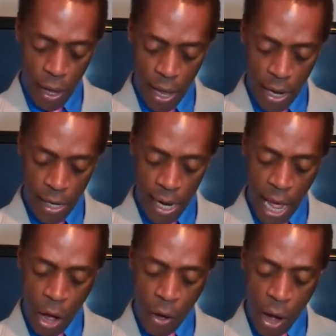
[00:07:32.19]
and
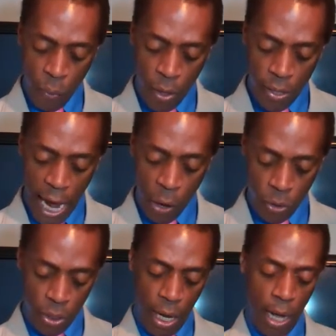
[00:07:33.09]
now I was
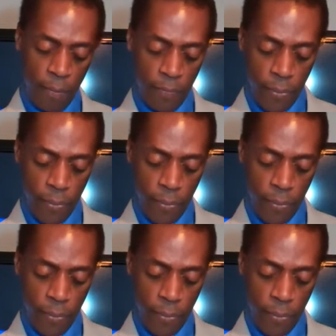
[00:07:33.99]
outside,